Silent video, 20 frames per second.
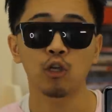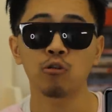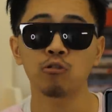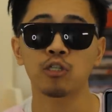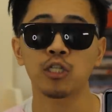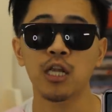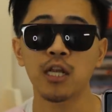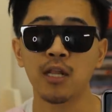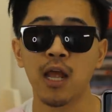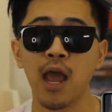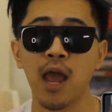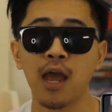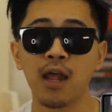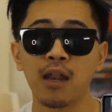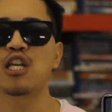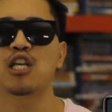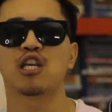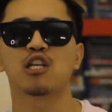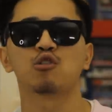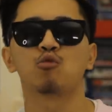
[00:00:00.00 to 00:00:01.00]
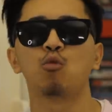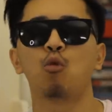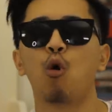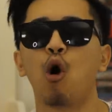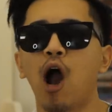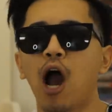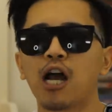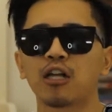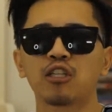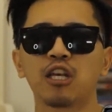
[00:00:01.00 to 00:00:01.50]
Did you see that? He is
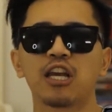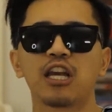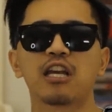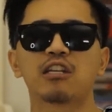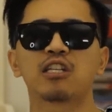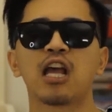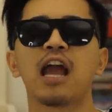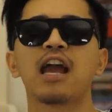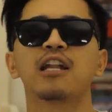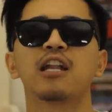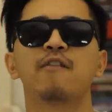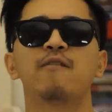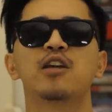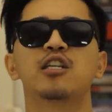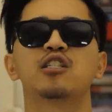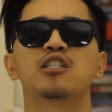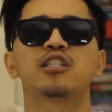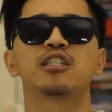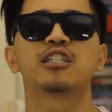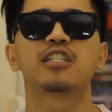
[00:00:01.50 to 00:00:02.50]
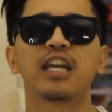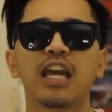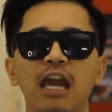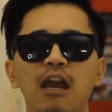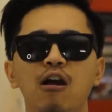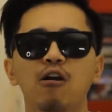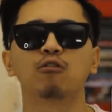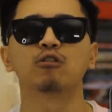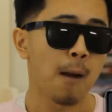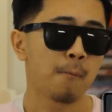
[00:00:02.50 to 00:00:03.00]
washing his hand of his
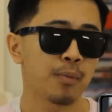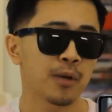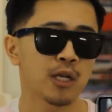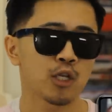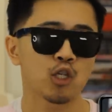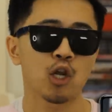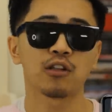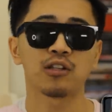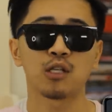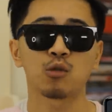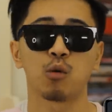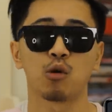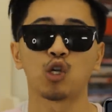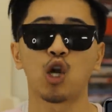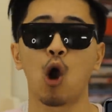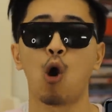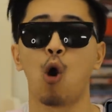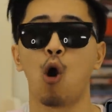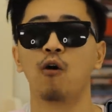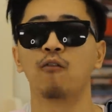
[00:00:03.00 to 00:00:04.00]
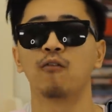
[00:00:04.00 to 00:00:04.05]
guilt. I'm pretty sure this will go